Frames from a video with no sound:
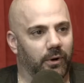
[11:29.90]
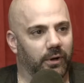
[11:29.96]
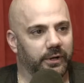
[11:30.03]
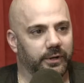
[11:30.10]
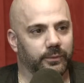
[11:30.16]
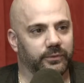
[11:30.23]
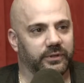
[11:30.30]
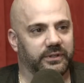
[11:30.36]
and
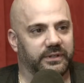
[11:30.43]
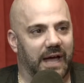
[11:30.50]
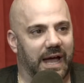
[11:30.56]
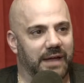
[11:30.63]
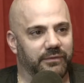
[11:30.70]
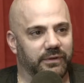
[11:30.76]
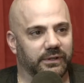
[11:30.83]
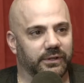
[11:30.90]
it was a
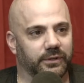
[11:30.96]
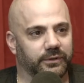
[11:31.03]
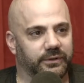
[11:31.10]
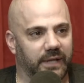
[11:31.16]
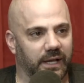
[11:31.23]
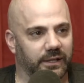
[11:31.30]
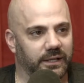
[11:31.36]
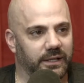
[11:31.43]
divey little
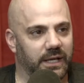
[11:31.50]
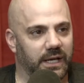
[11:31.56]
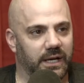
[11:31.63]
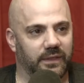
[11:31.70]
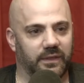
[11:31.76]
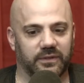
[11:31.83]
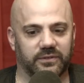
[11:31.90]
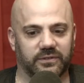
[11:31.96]
deli, and
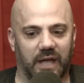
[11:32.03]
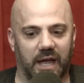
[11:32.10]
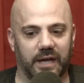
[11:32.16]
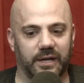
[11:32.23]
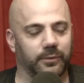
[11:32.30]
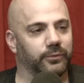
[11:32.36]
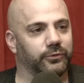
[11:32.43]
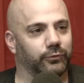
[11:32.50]
on the
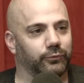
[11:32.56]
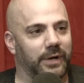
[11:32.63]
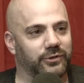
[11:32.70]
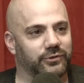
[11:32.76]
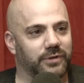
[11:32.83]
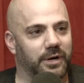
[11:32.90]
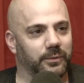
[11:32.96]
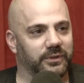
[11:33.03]
side it was a
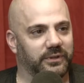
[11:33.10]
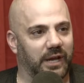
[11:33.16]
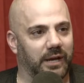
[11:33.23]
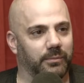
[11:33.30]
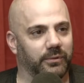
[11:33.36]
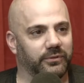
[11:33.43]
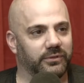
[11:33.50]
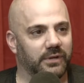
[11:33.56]
restaurant with
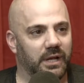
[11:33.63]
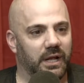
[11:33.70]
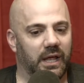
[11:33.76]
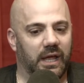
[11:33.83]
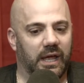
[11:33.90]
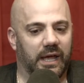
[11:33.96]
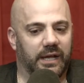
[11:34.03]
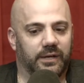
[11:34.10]
tables,
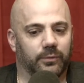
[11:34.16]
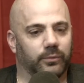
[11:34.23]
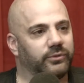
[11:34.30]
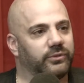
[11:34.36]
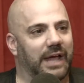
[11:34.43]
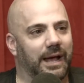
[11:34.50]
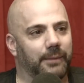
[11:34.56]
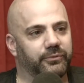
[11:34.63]
and it
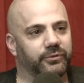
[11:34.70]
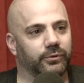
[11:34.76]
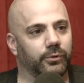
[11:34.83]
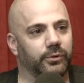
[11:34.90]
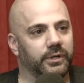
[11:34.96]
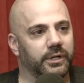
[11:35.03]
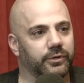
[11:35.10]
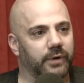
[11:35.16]
was
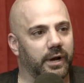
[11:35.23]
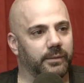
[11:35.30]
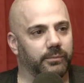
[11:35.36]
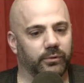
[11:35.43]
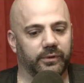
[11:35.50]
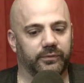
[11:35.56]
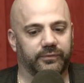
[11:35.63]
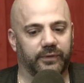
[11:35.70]
absolutely
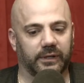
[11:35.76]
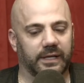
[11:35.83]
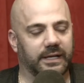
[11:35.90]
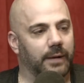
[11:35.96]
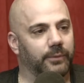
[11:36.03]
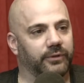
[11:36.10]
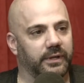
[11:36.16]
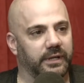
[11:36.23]
incredible. It felt like
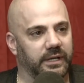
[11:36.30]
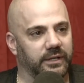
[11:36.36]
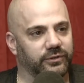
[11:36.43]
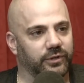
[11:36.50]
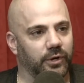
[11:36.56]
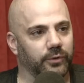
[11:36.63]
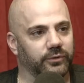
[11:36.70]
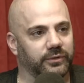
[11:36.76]
I was on the East
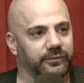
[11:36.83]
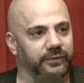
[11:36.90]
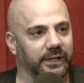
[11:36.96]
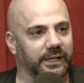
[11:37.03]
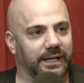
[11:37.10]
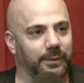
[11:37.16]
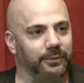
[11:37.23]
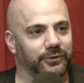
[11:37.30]
Coast. It felt
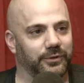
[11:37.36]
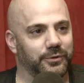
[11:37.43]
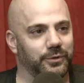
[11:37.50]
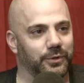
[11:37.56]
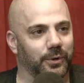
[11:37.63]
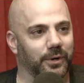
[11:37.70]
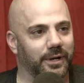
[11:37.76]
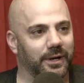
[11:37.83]
like I was in New York.